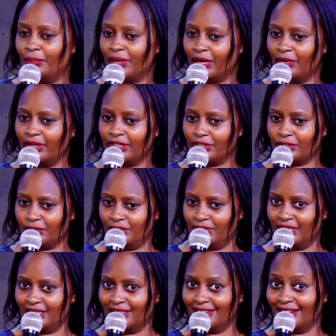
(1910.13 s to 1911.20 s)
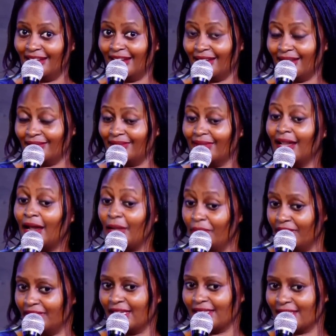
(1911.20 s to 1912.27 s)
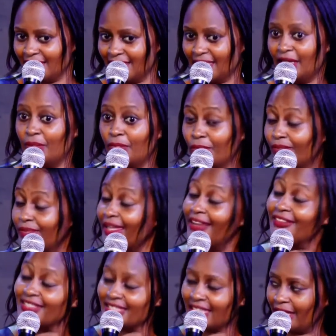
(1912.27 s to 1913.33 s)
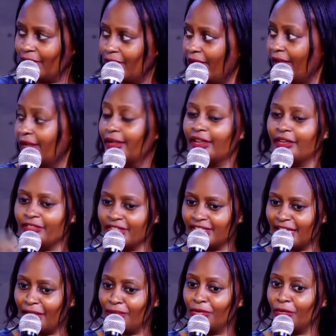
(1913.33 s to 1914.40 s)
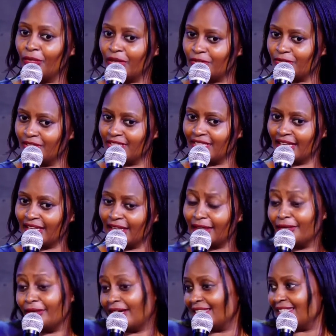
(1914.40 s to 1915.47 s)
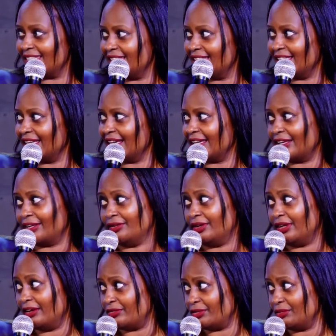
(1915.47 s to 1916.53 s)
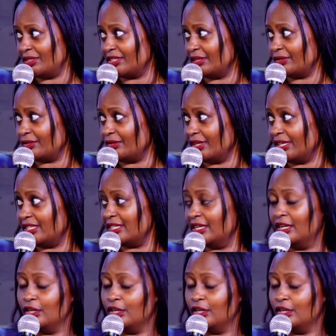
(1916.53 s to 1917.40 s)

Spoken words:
But I want this to be a habit, a sustainable lifestyle. Like every time you want to eat a cake, you can still eat the cake. You don't have to miss out on it.